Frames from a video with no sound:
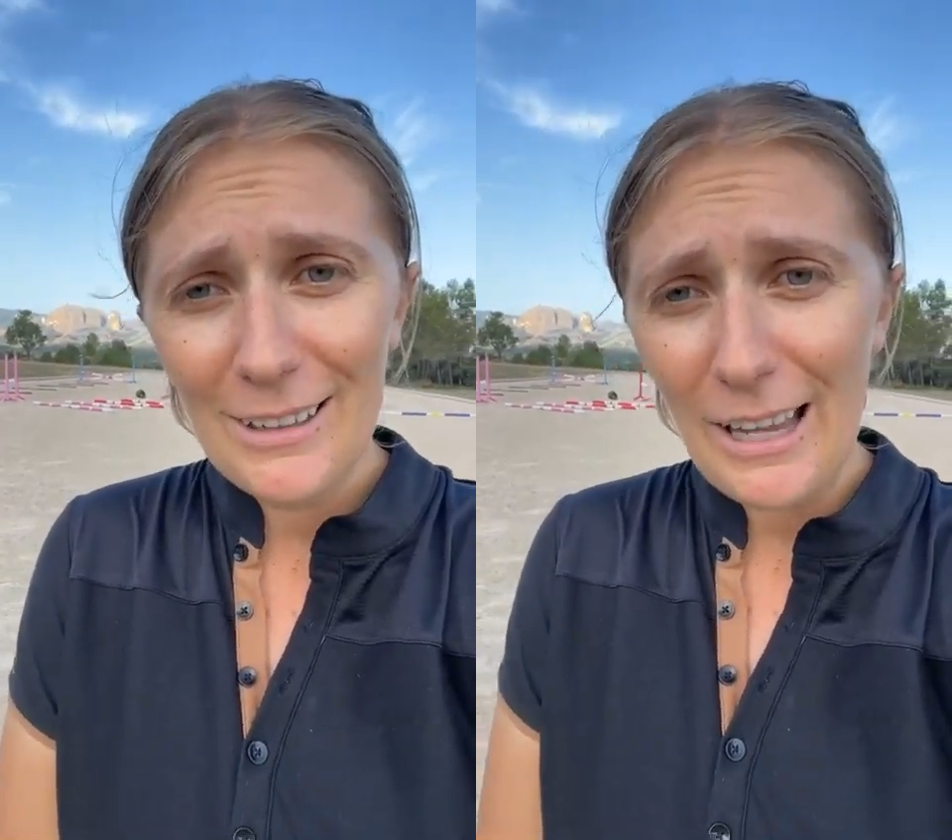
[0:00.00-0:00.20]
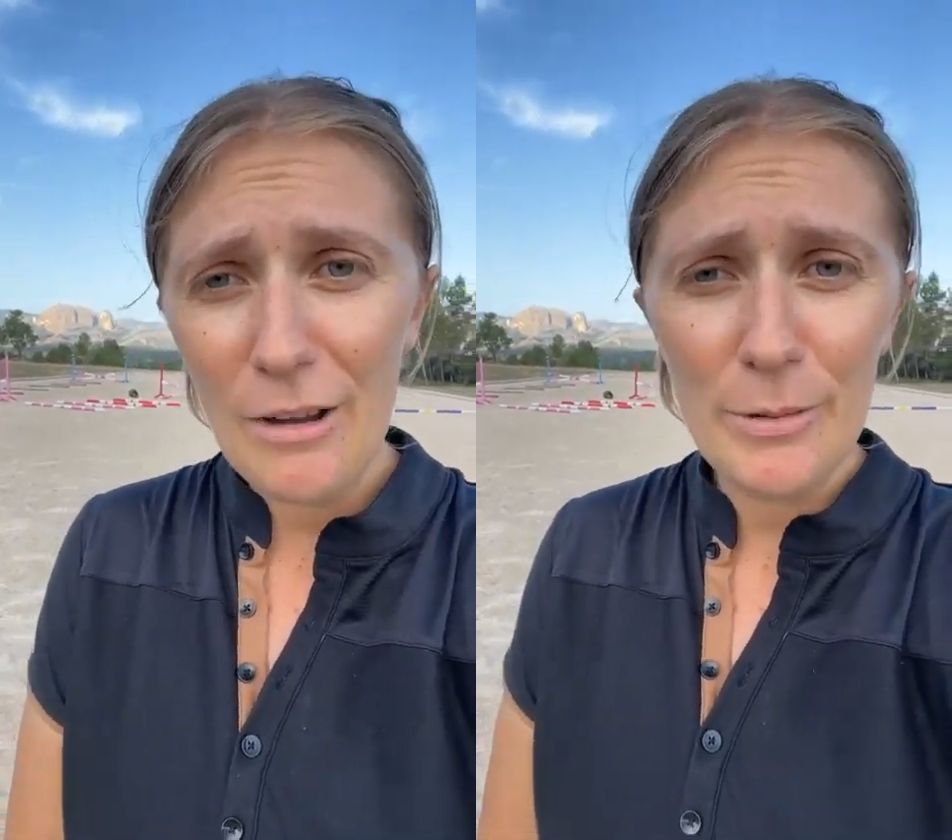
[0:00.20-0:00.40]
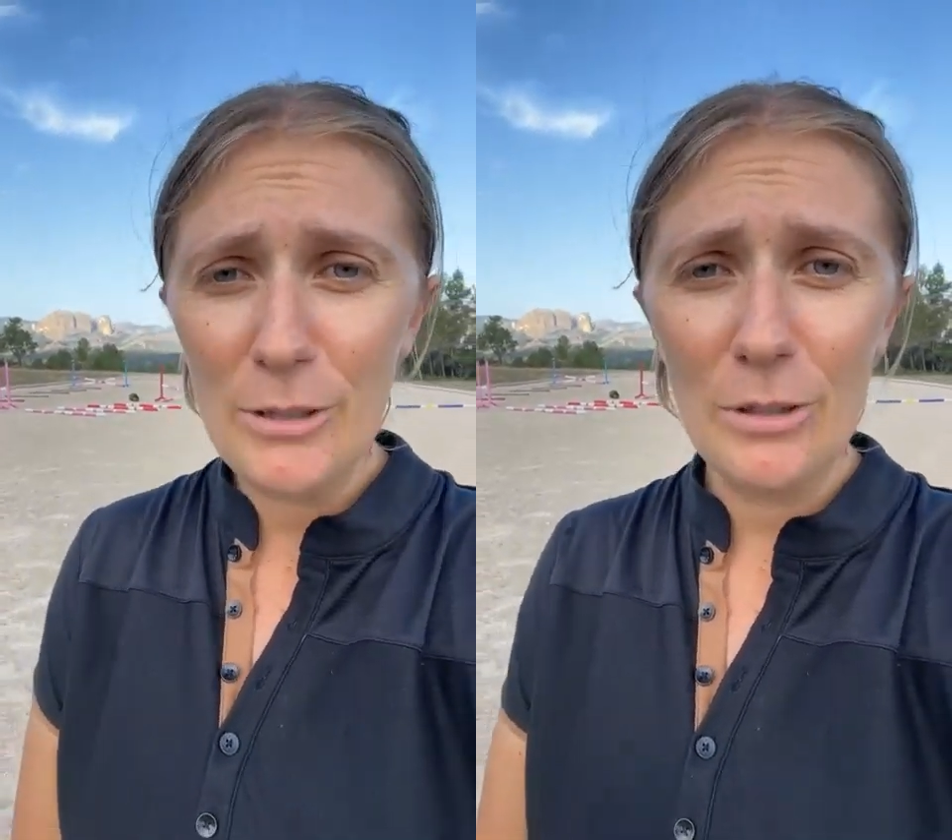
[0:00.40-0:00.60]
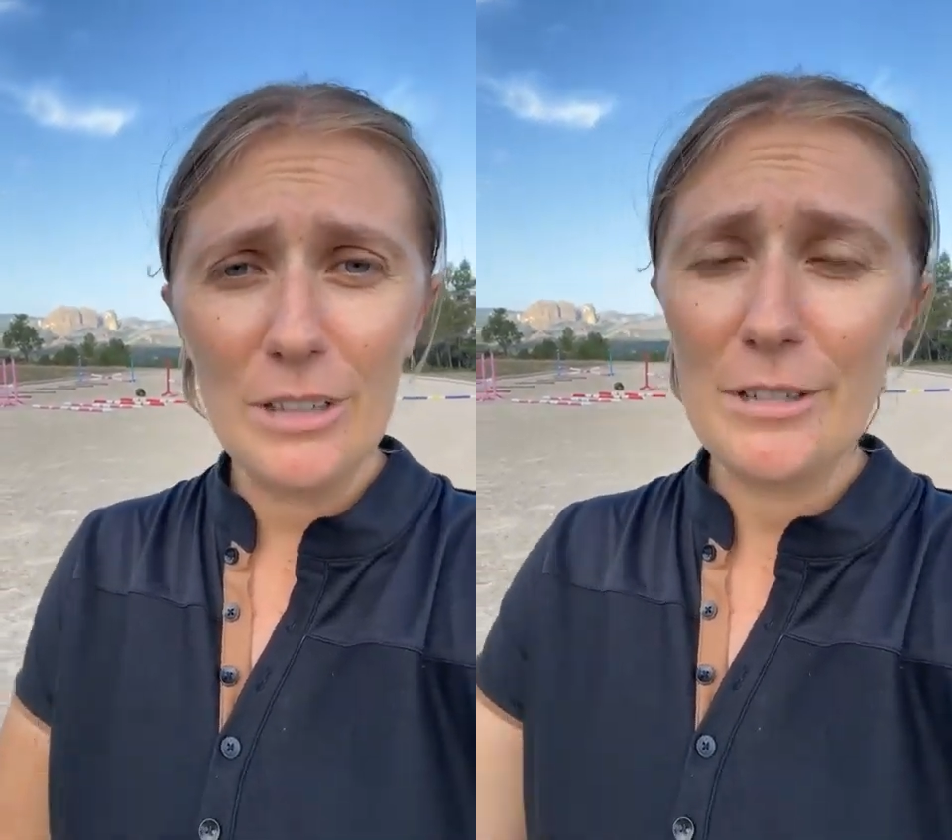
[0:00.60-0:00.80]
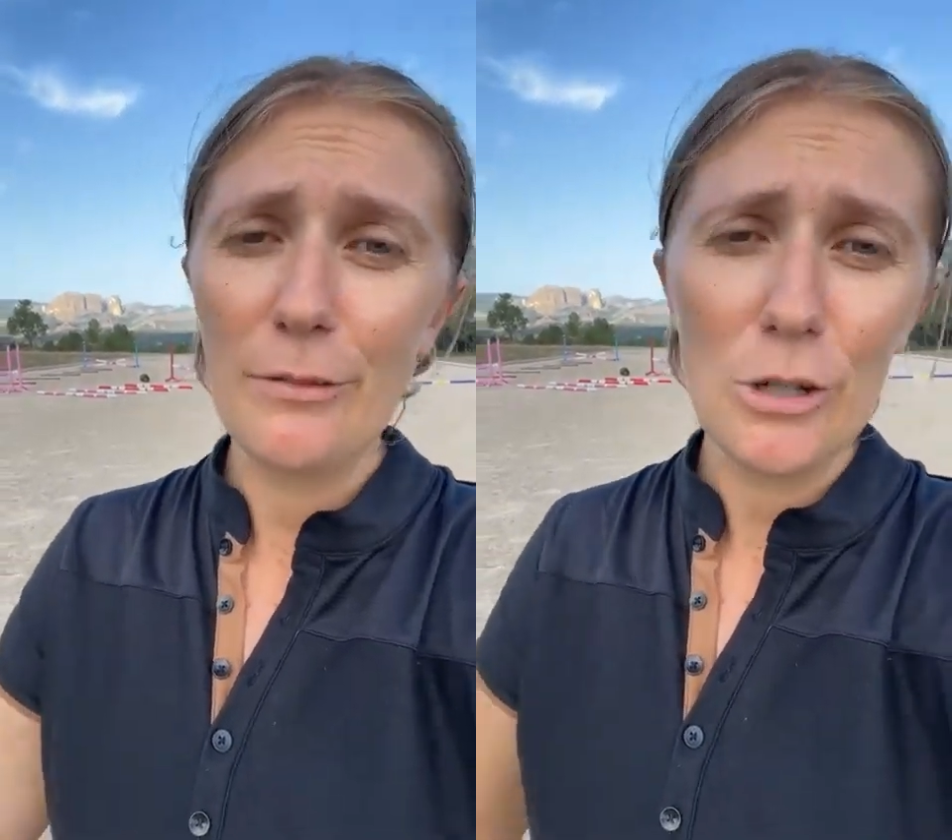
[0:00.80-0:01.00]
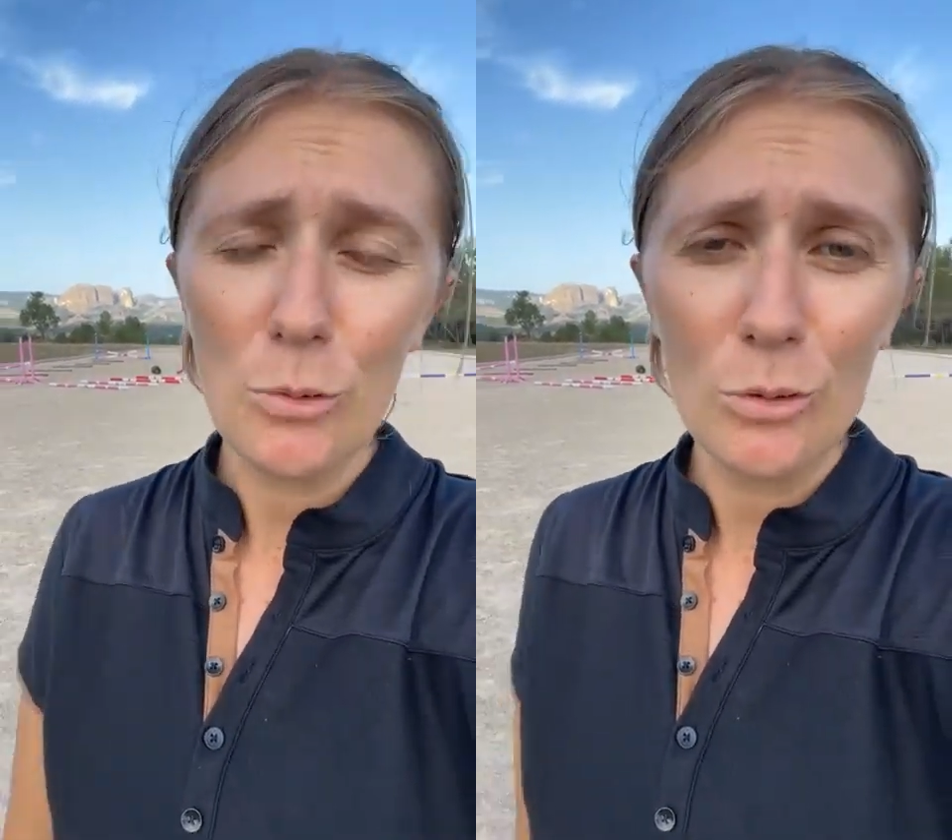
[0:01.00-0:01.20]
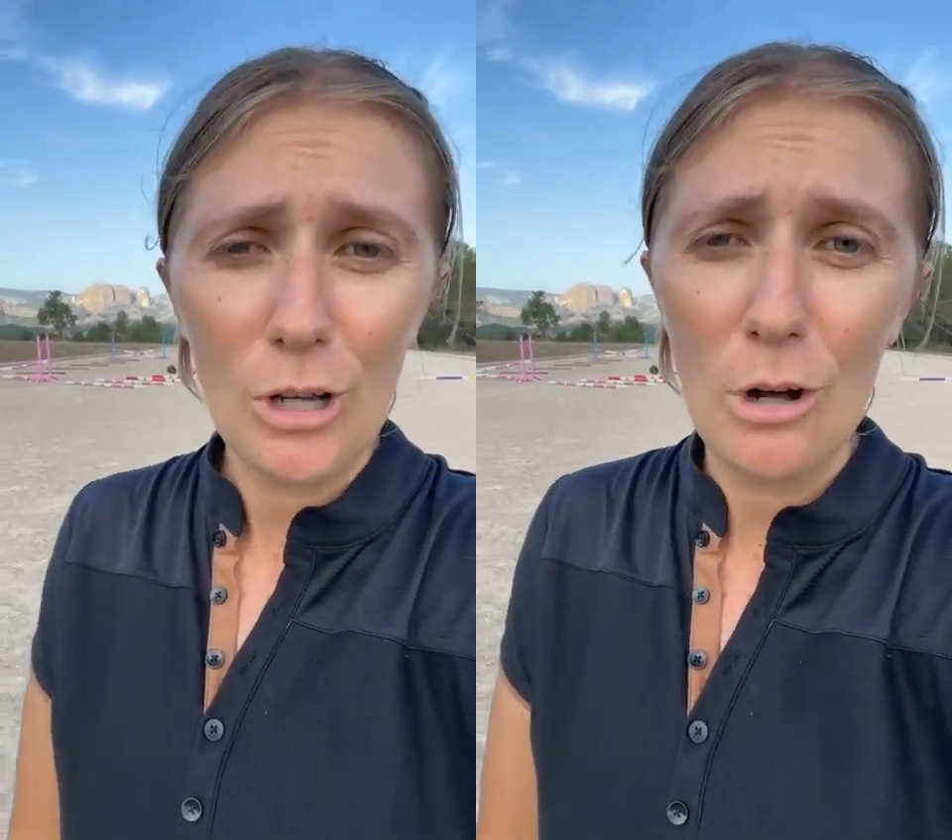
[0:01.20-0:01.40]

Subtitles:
okay, I've been doing this virtual